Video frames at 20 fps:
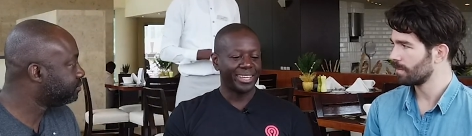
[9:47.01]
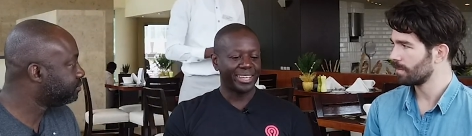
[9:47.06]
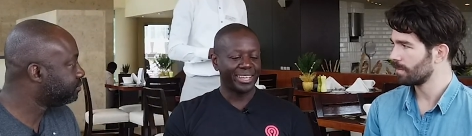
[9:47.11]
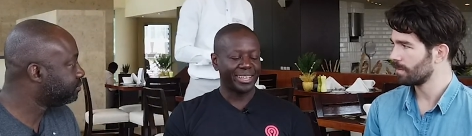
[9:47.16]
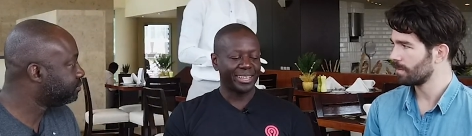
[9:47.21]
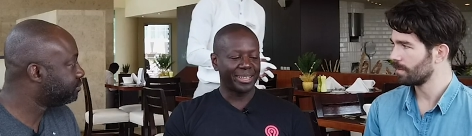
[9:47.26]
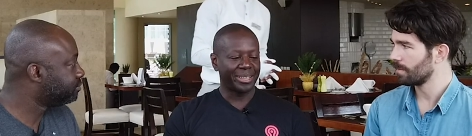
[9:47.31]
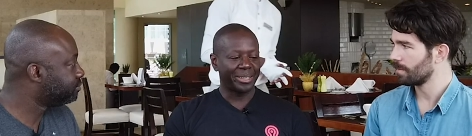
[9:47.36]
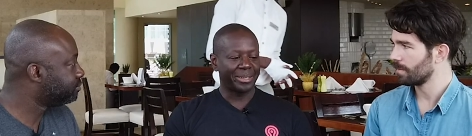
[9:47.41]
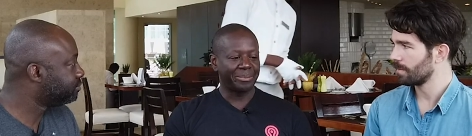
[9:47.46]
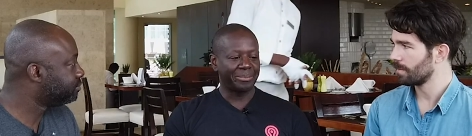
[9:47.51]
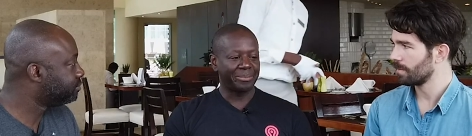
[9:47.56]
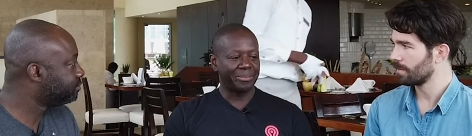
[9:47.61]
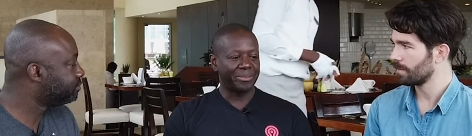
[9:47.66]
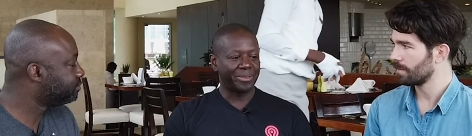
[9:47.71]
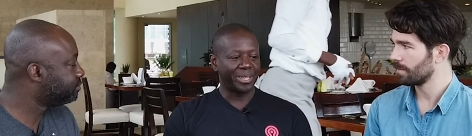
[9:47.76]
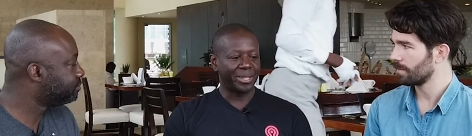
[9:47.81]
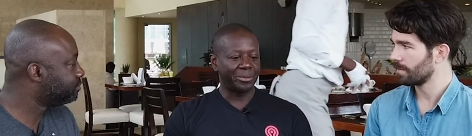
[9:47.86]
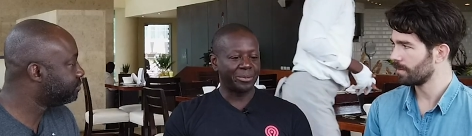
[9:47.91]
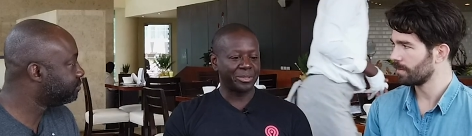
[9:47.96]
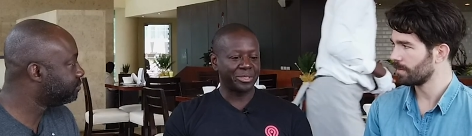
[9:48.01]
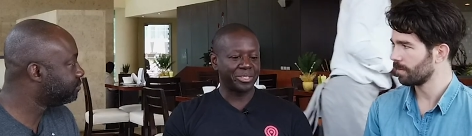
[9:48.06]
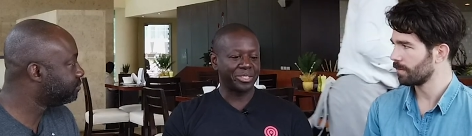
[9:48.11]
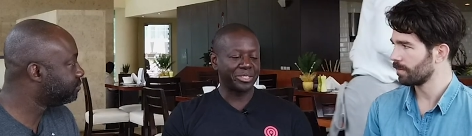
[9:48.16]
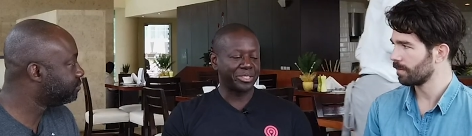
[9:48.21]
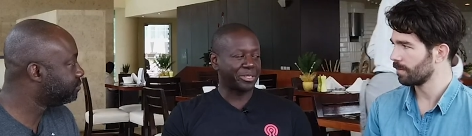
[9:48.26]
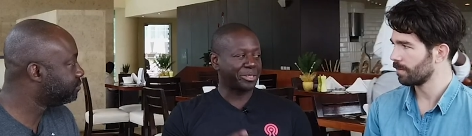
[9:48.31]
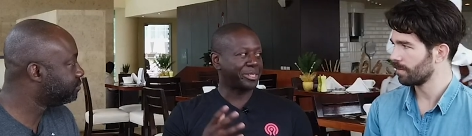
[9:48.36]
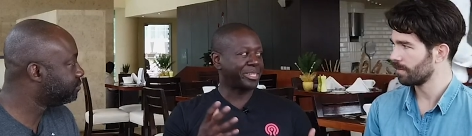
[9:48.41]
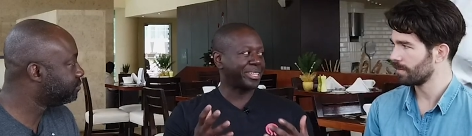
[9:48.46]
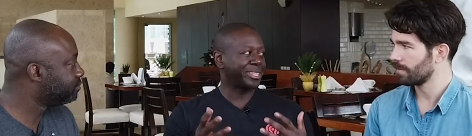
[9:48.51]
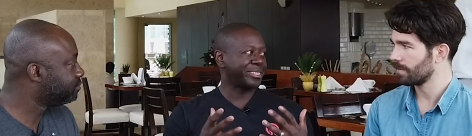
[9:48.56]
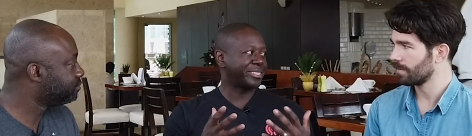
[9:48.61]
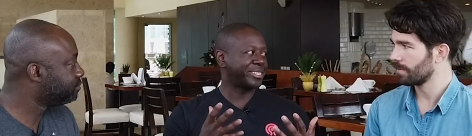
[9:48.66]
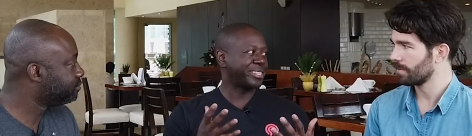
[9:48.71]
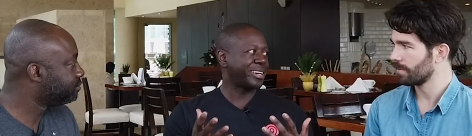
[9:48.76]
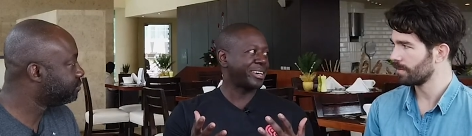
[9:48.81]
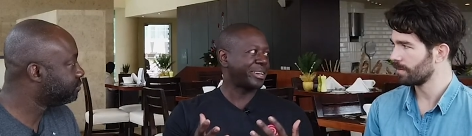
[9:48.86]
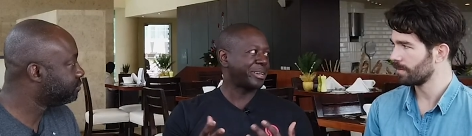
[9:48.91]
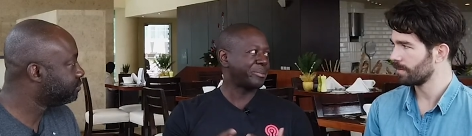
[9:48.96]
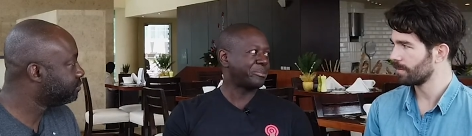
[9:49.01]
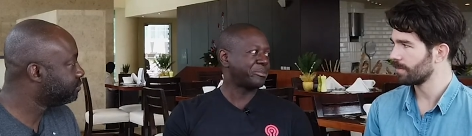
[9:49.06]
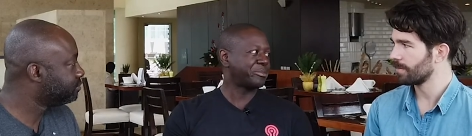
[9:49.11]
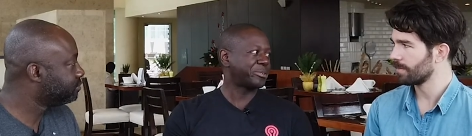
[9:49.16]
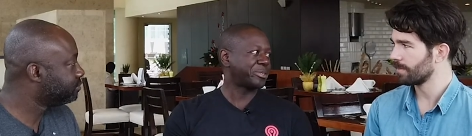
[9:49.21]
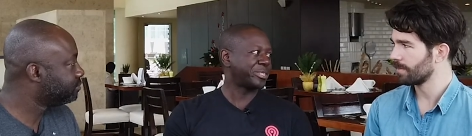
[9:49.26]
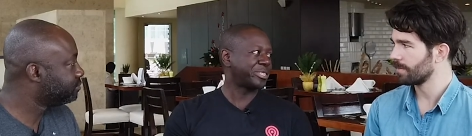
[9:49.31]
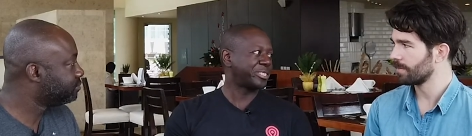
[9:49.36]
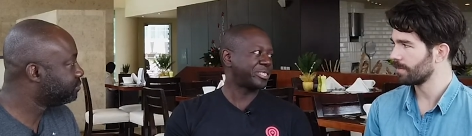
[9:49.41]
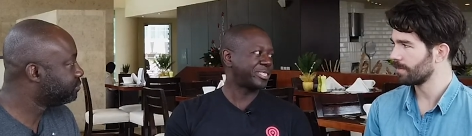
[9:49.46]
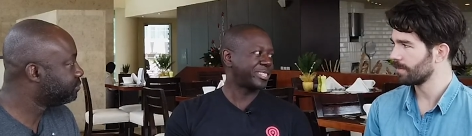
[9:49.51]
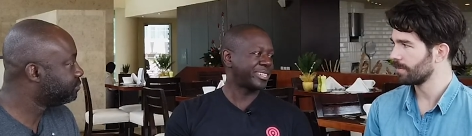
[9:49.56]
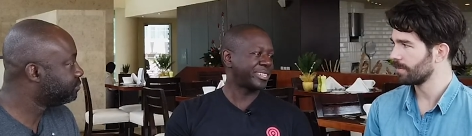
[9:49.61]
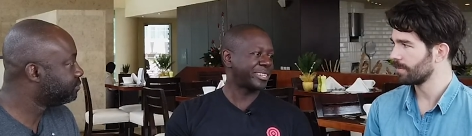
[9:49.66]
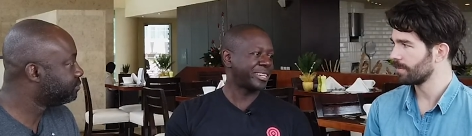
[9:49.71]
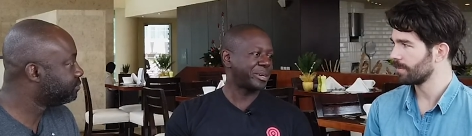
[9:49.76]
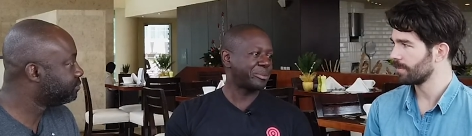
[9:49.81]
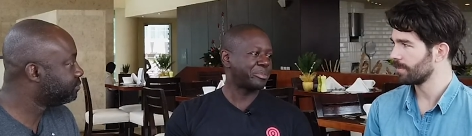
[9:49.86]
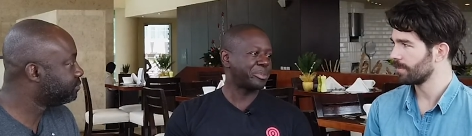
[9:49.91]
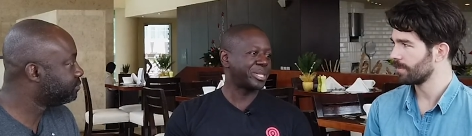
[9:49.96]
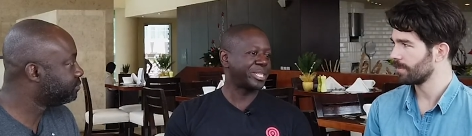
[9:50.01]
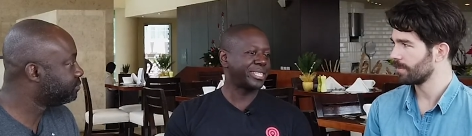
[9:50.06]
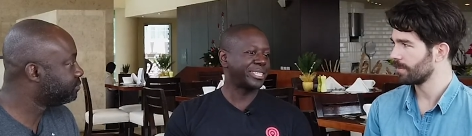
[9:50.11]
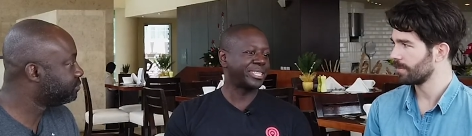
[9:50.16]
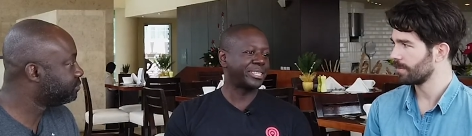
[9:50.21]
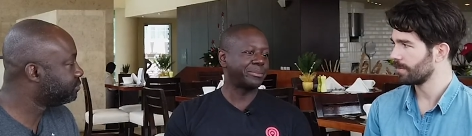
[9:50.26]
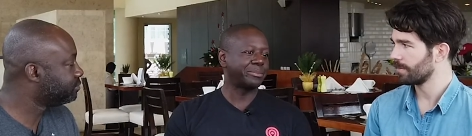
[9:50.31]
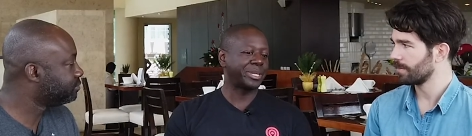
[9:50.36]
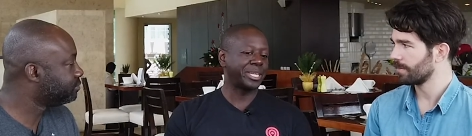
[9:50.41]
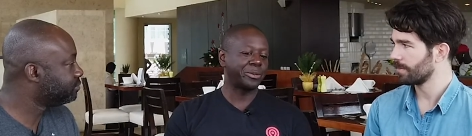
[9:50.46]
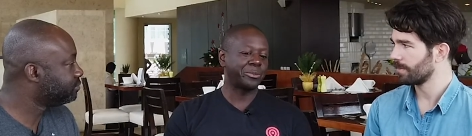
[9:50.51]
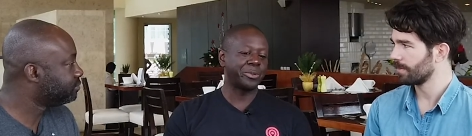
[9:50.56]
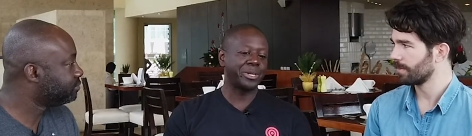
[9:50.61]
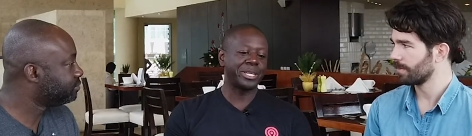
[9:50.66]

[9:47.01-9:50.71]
Speaker 1: Um, I was interning at the time for this uh, company that made